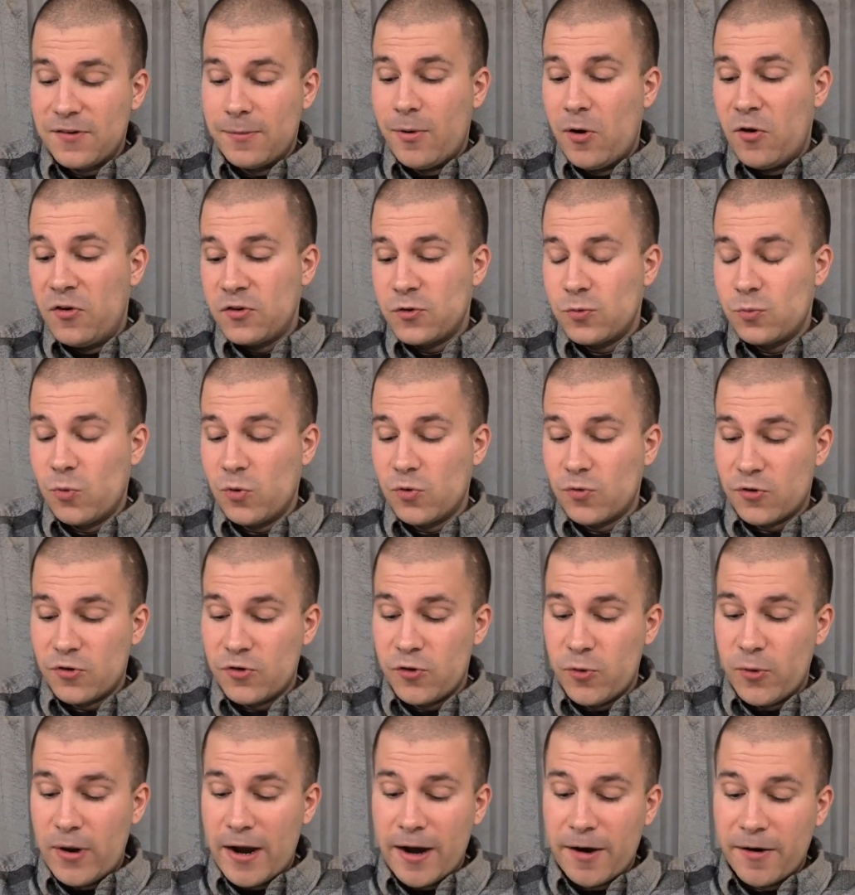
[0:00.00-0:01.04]
the post-World War
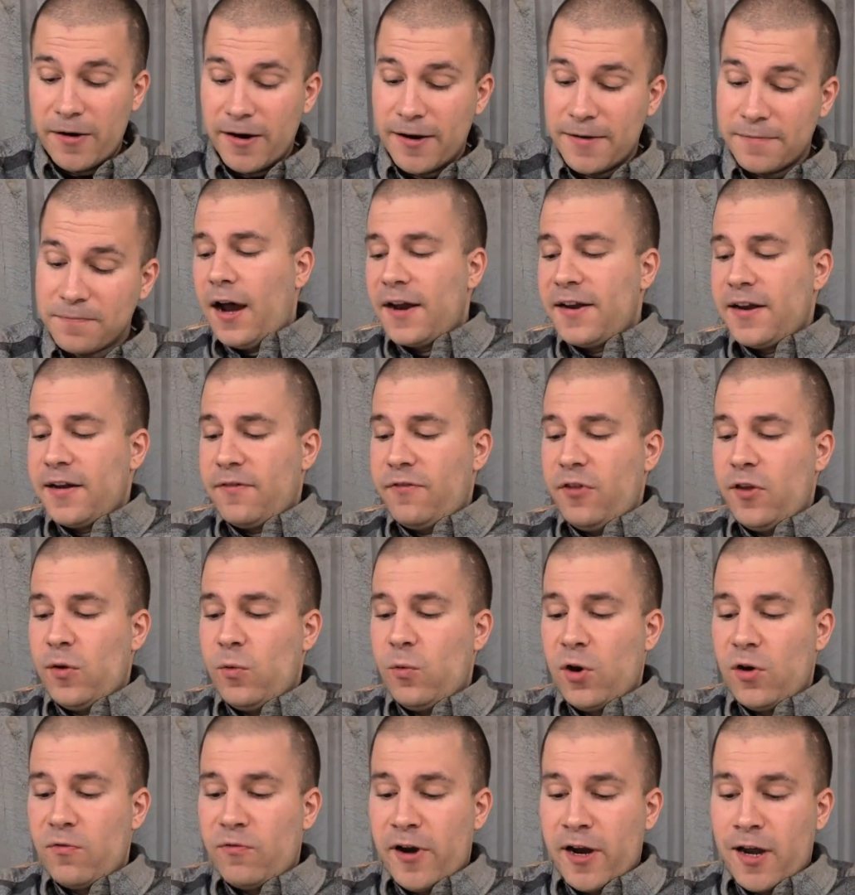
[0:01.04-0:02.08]
II era. I definitely
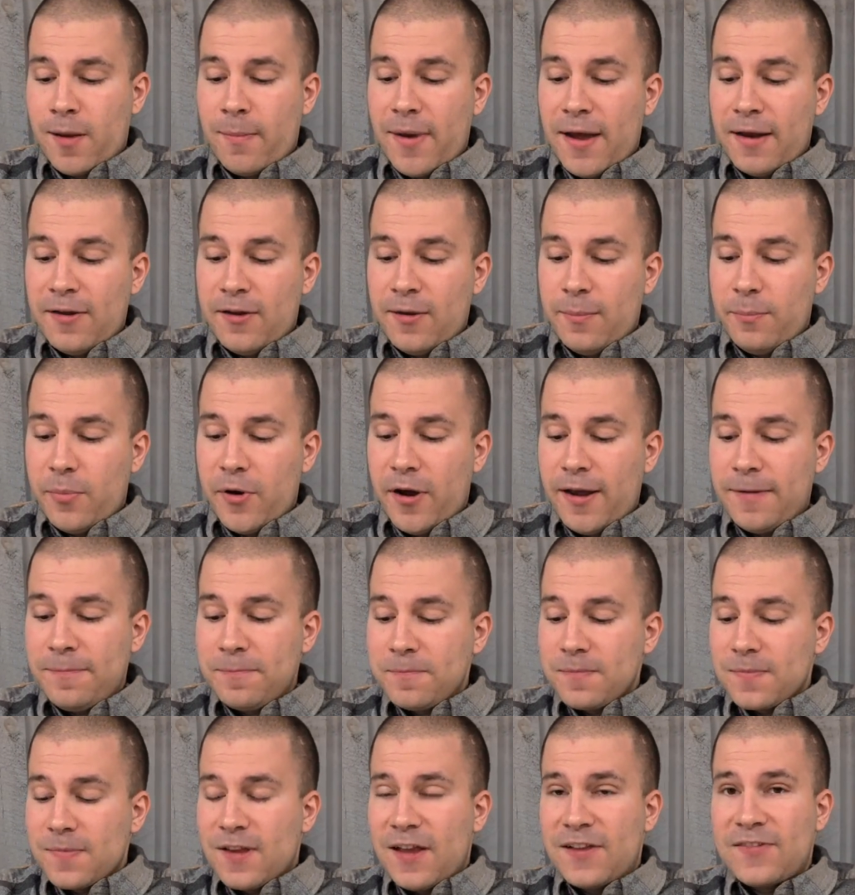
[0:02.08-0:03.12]
would recommend it, but
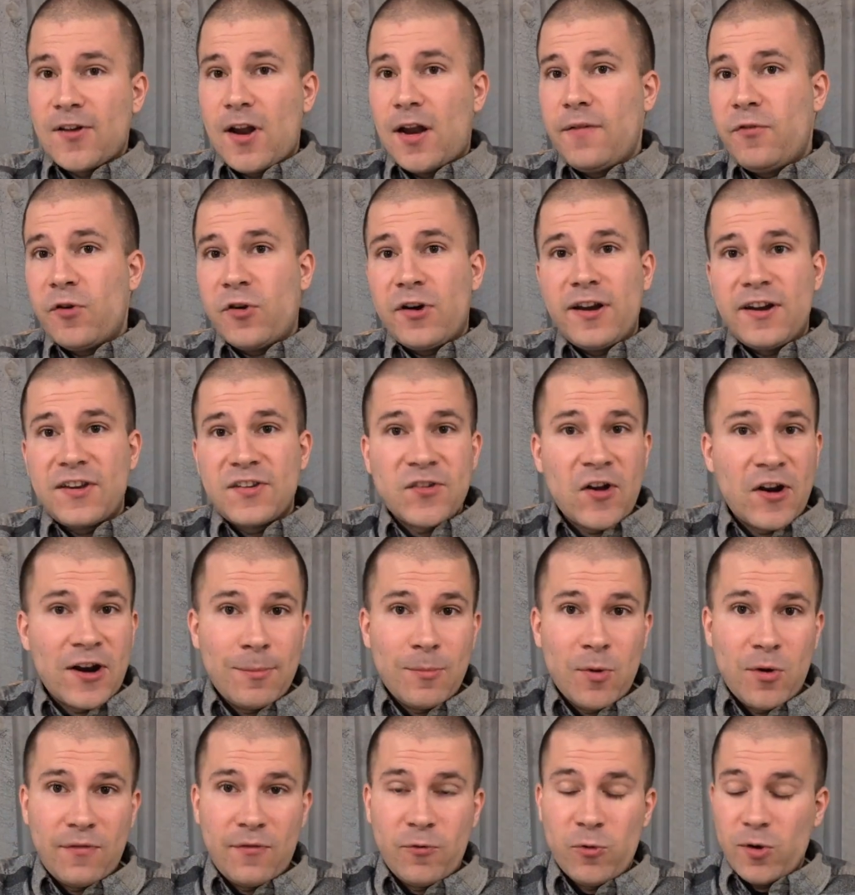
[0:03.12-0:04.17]
it's not a very exciting
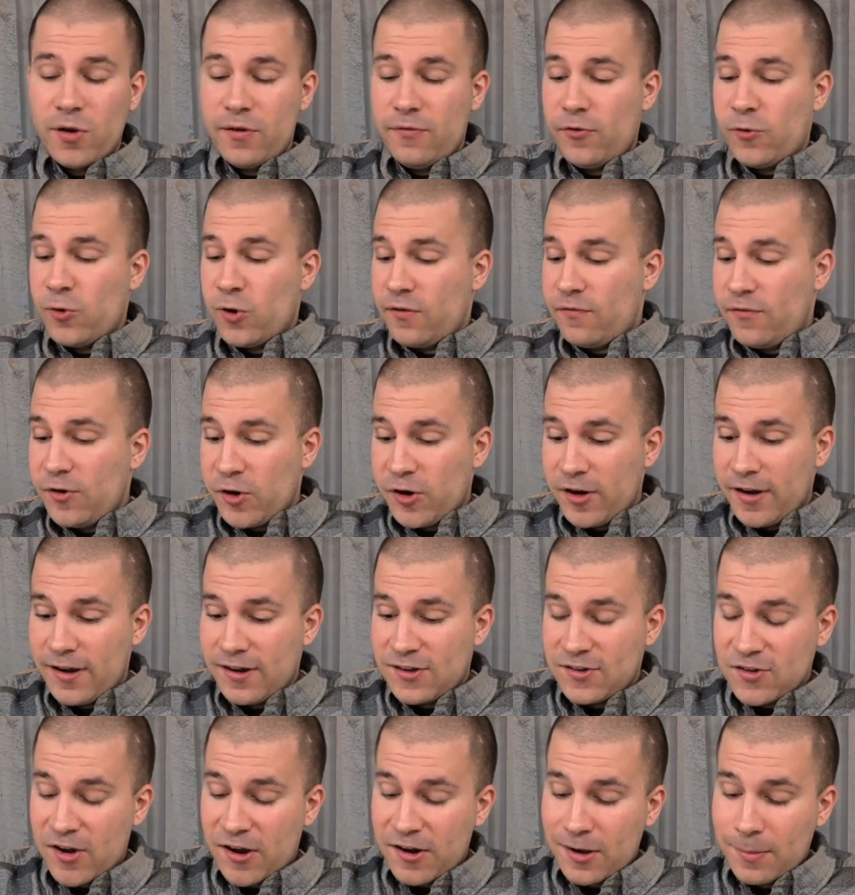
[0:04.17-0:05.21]
book. If you're looking for a very
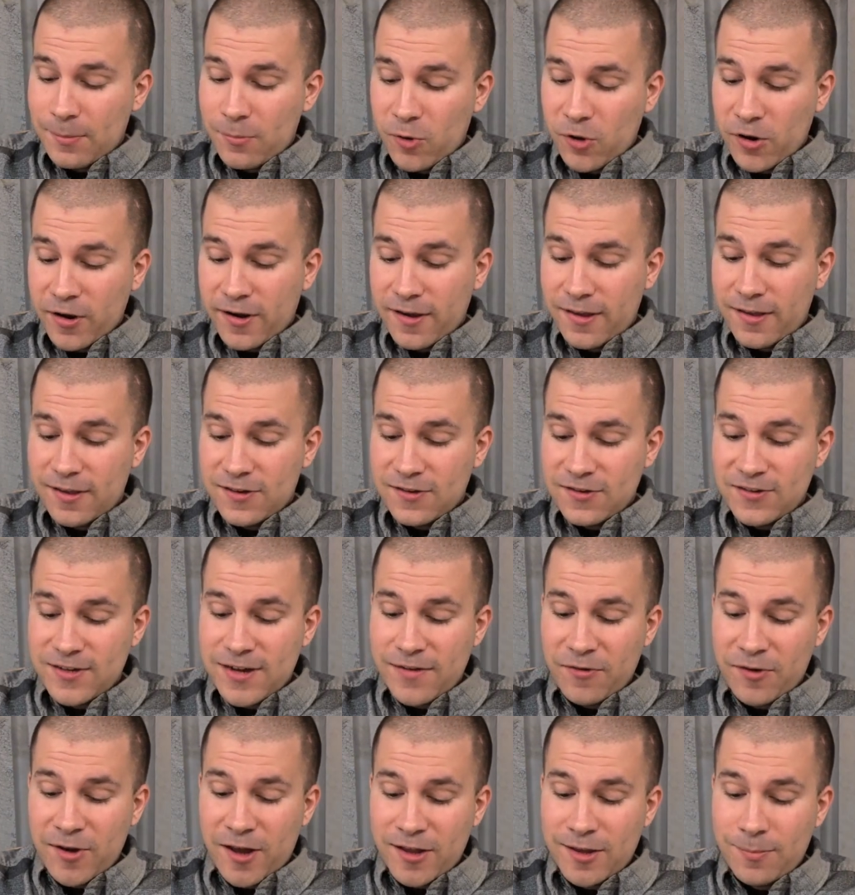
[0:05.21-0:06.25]
exciting book, this is
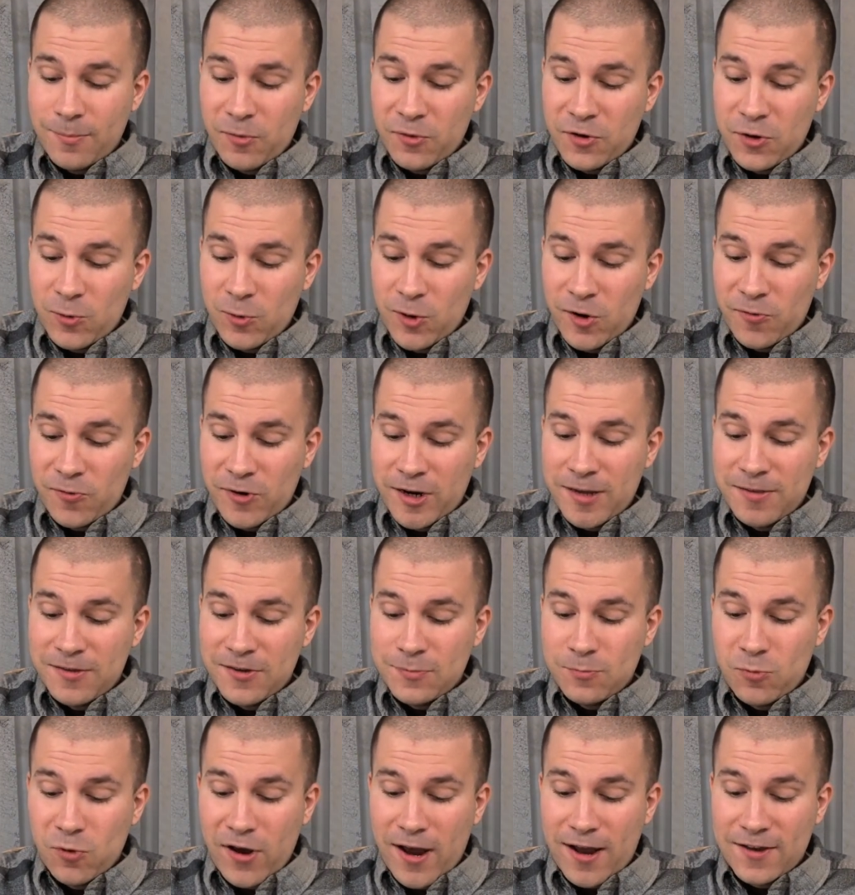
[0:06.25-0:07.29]
definitely not the book you want to read.
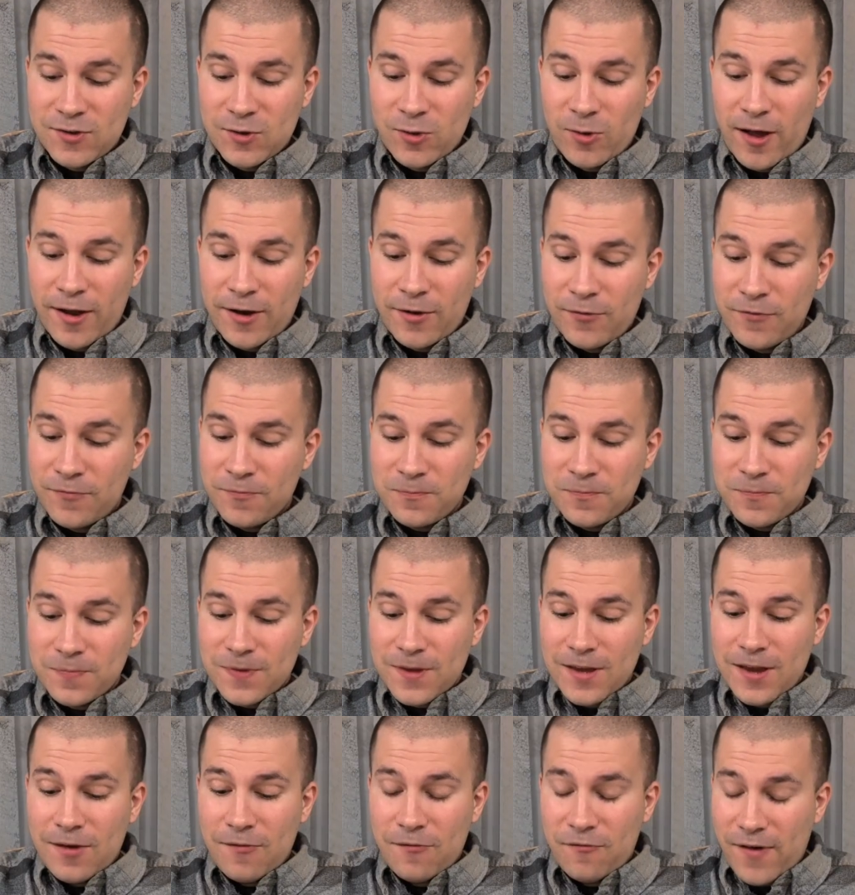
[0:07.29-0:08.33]
This book has a lot of
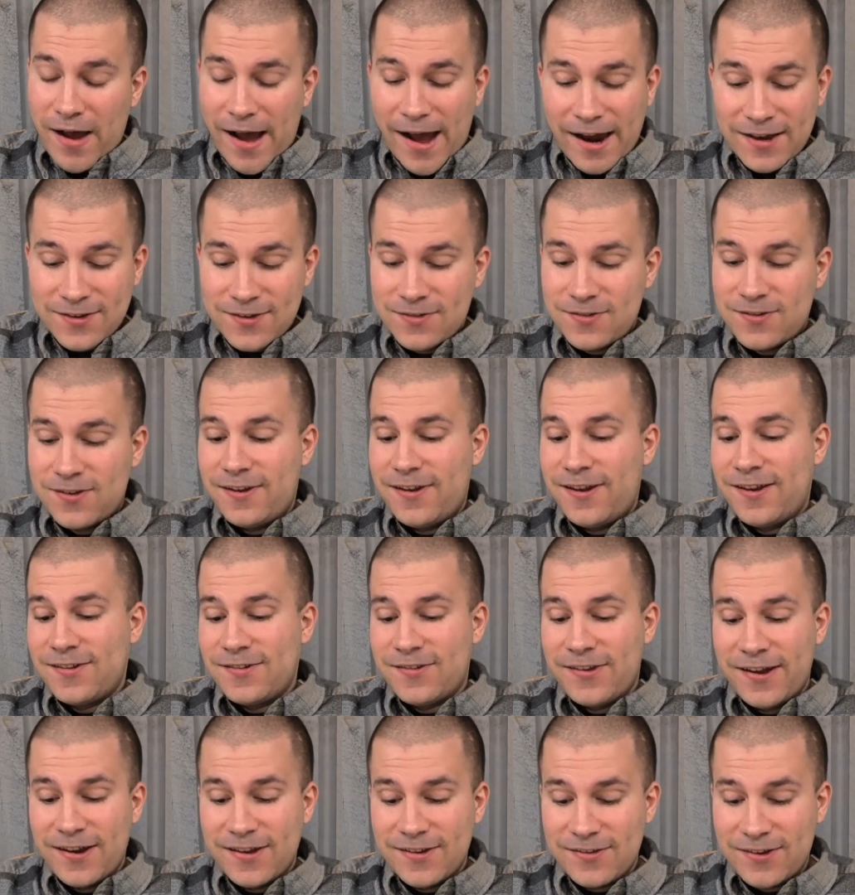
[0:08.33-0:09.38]
facts and
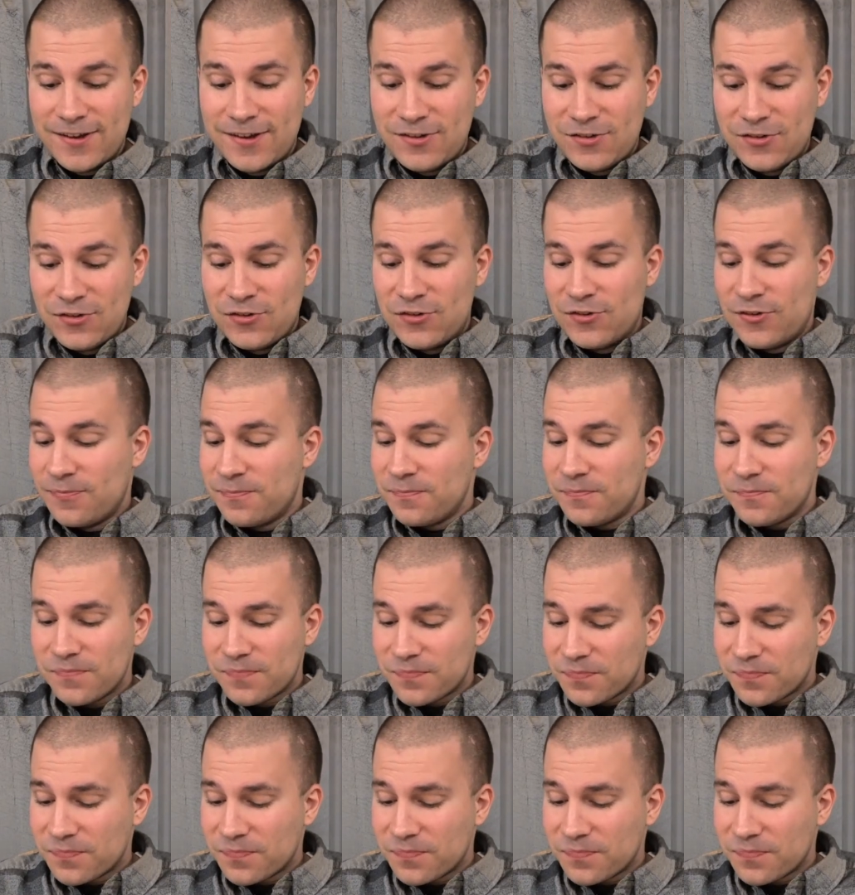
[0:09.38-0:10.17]
statistics and just